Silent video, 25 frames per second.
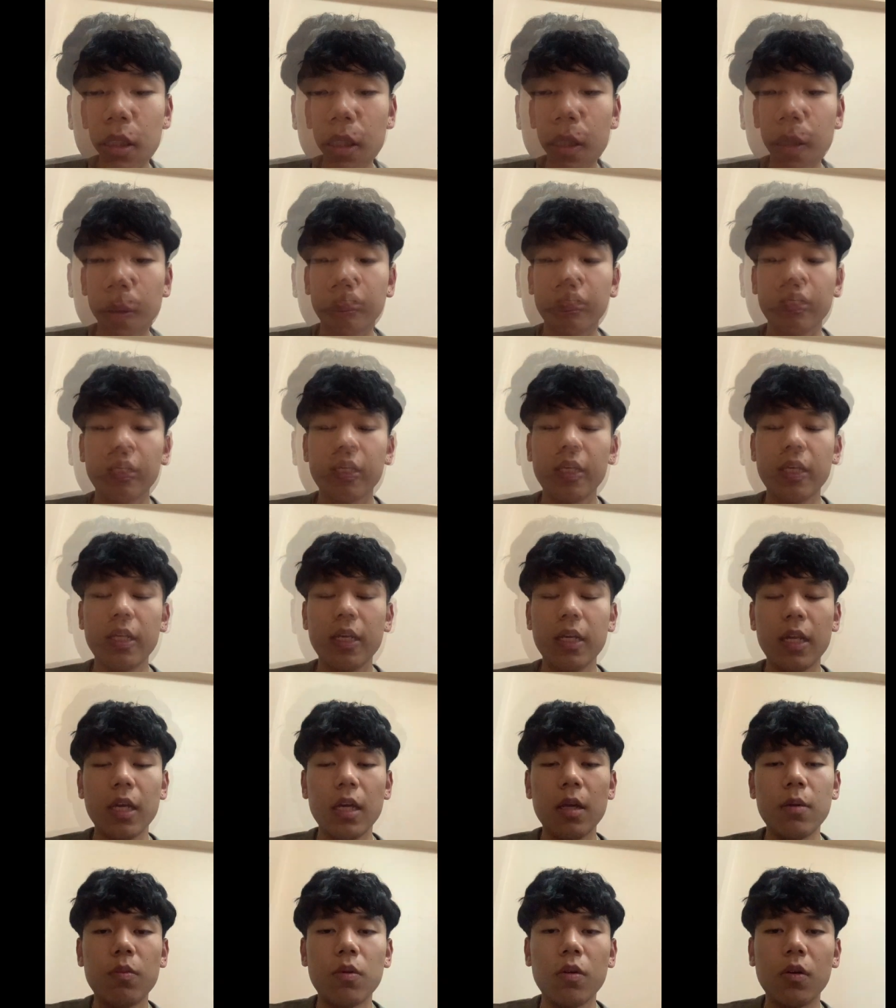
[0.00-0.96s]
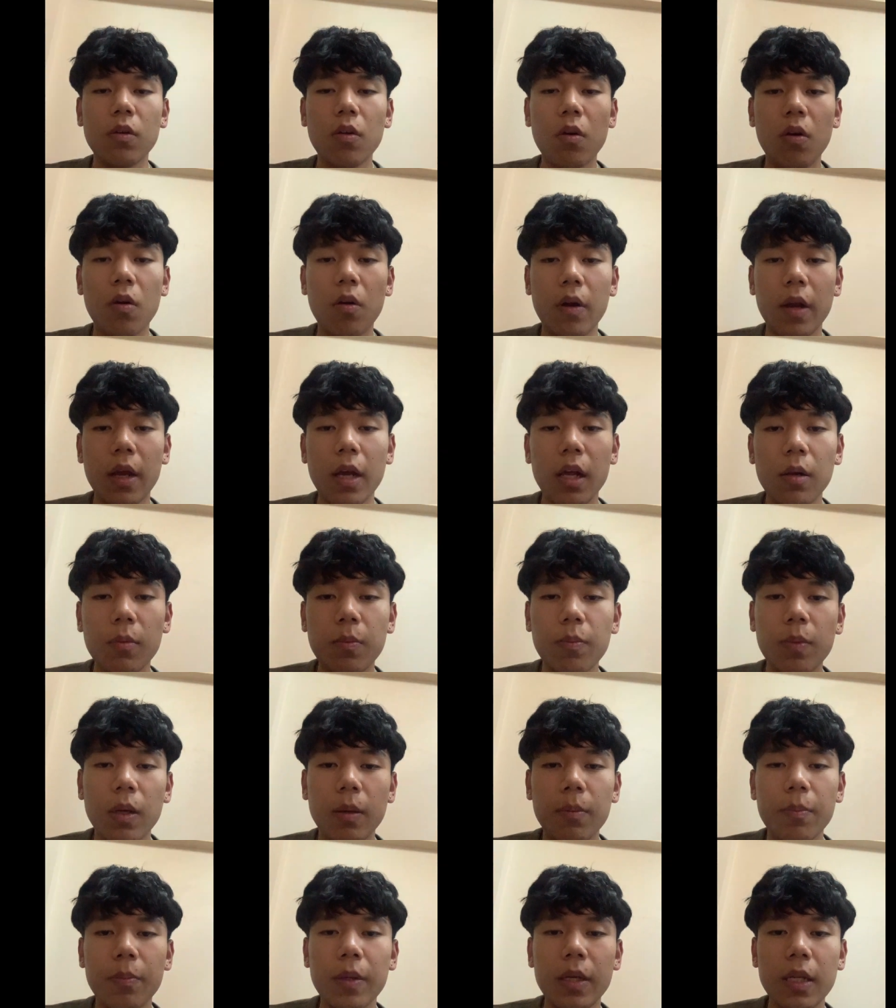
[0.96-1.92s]
will enable or help
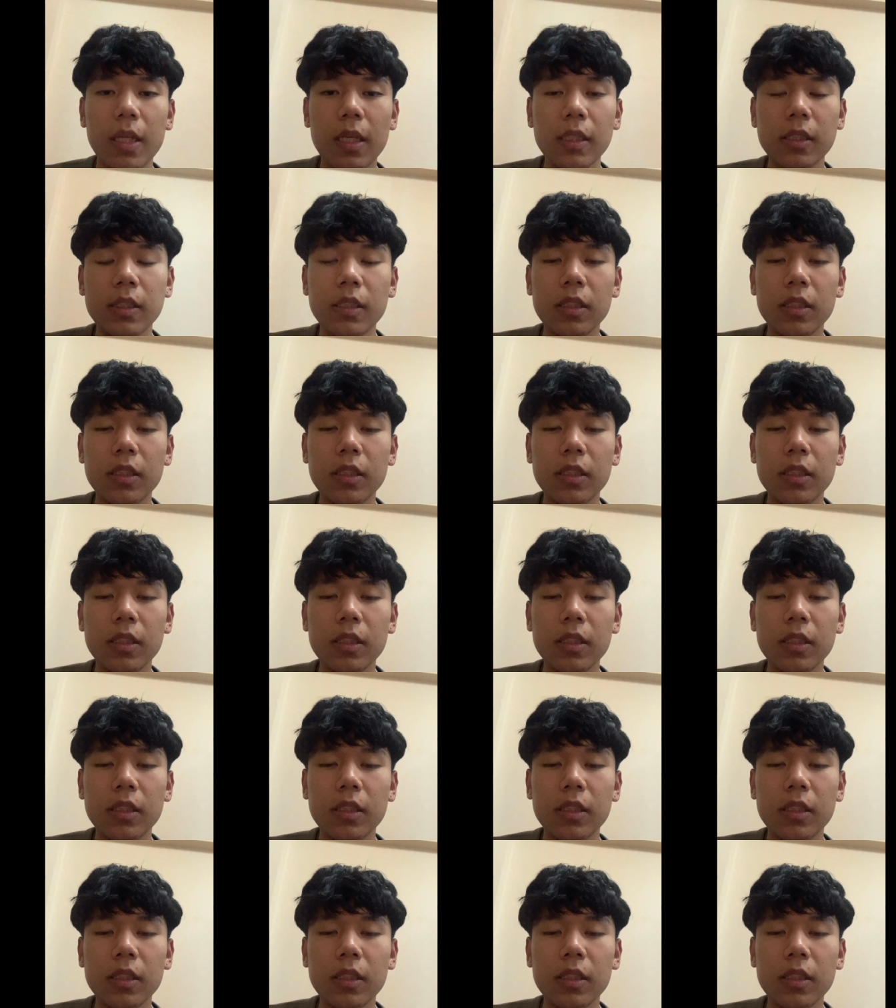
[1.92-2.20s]
companies